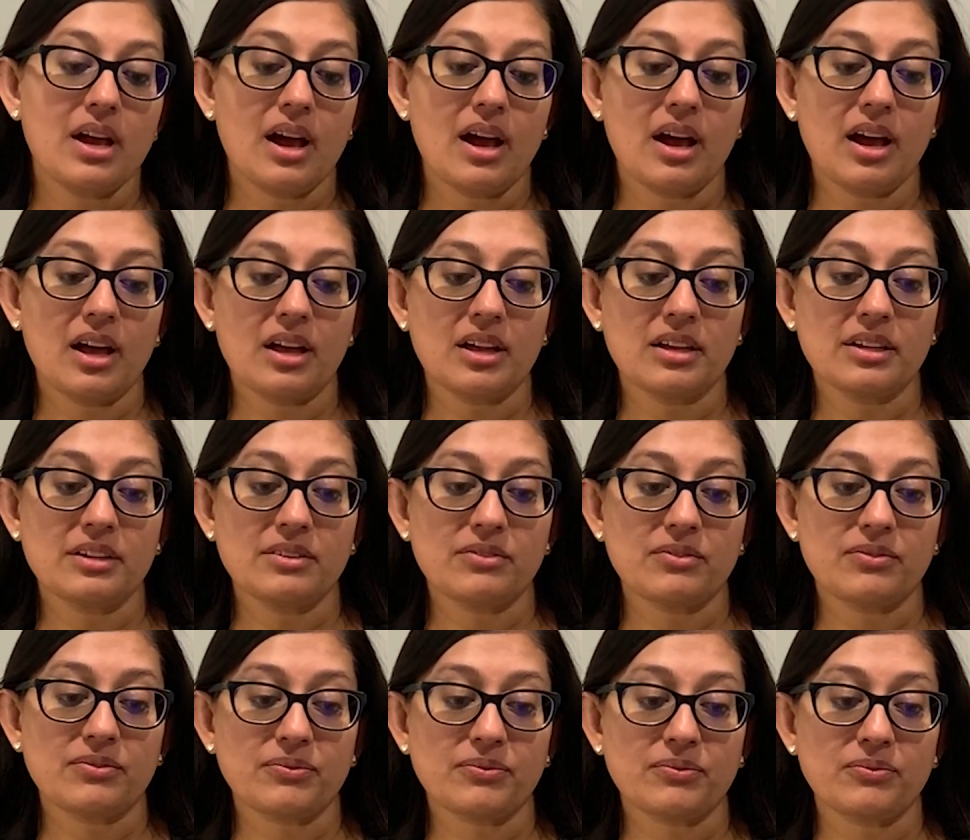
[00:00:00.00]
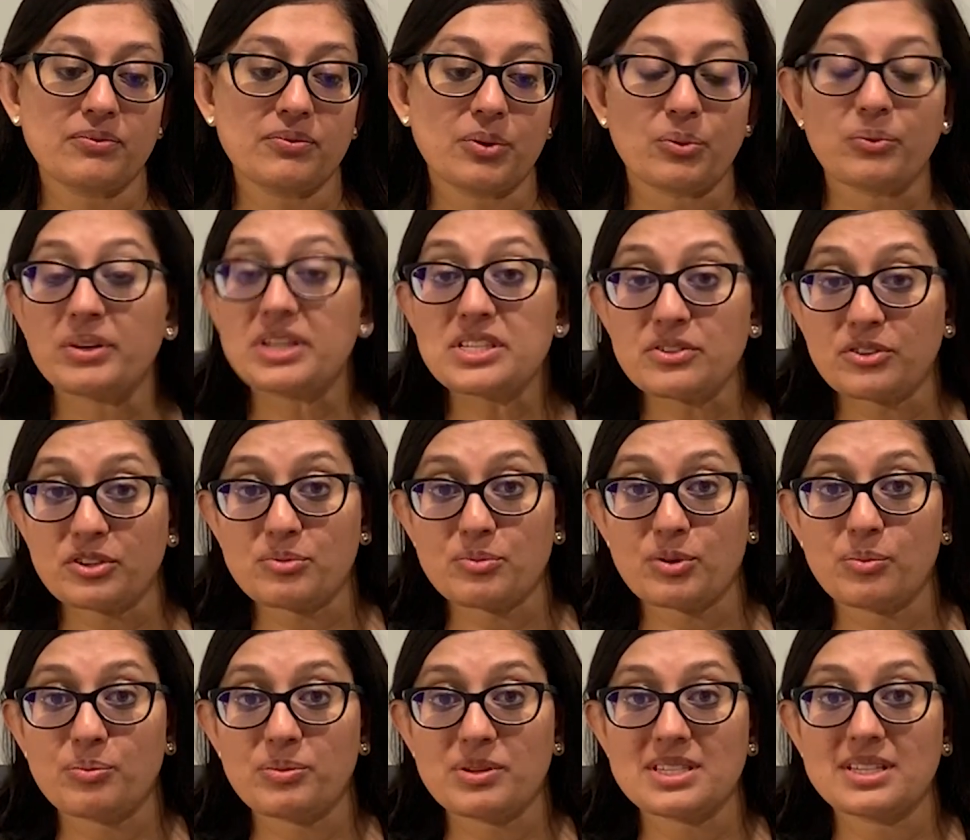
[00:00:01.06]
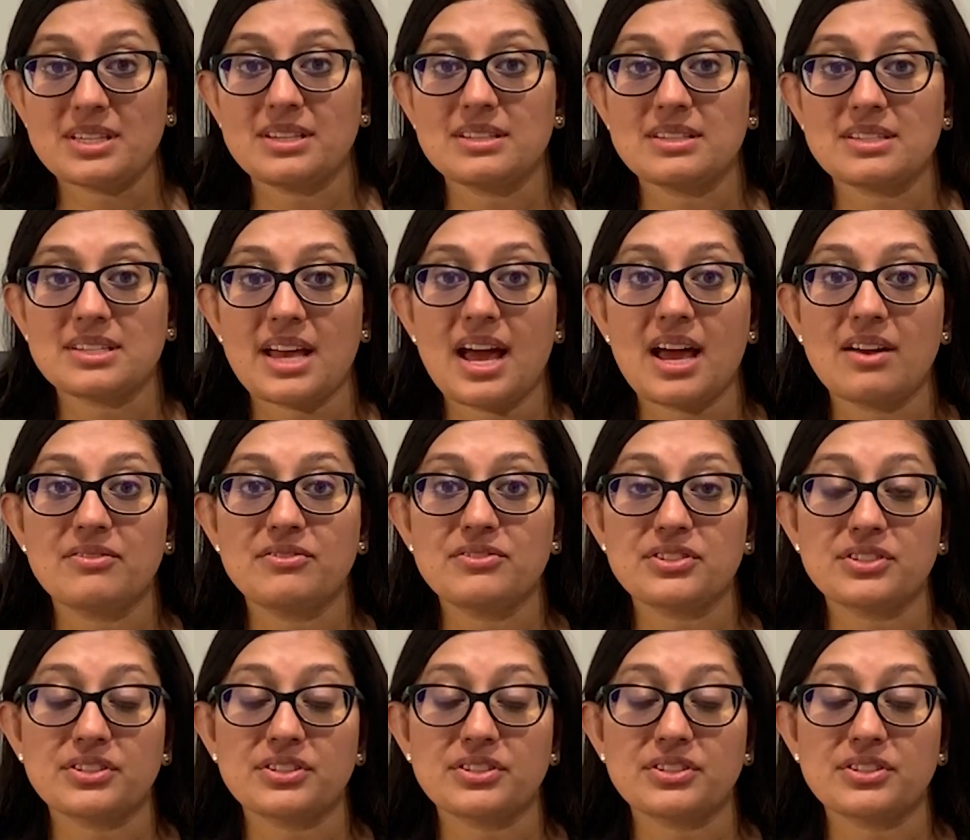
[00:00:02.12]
for research purposes, to have